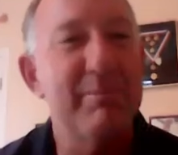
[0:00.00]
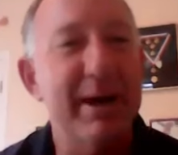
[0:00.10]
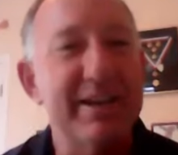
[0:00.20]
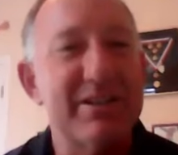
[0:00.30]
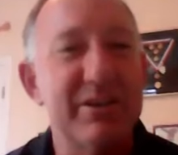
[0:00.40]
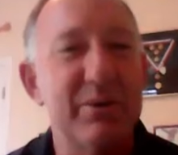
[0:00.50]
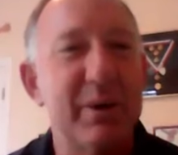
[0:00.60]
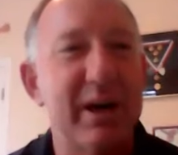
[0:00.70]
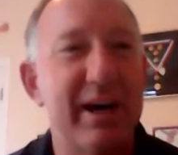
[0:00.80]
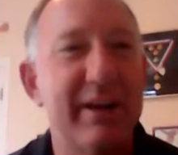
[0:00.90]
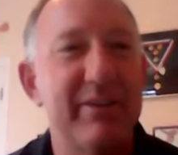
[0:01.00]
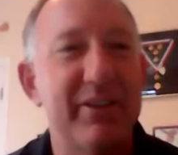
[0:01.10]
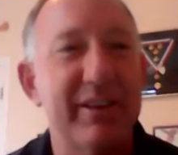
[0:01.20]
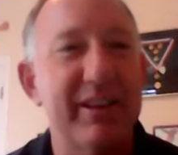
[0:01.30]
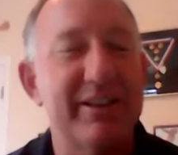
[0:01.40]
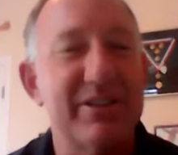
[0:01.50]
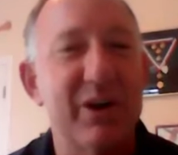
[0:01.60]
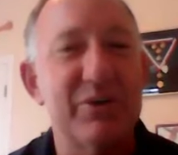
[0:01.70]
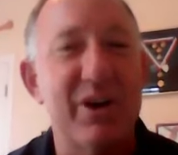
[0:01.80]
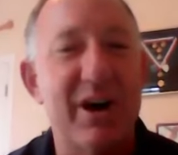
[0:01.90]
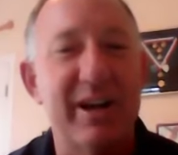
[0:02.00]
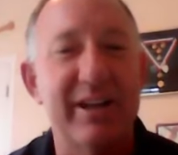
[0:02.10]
the best to everything that goes on,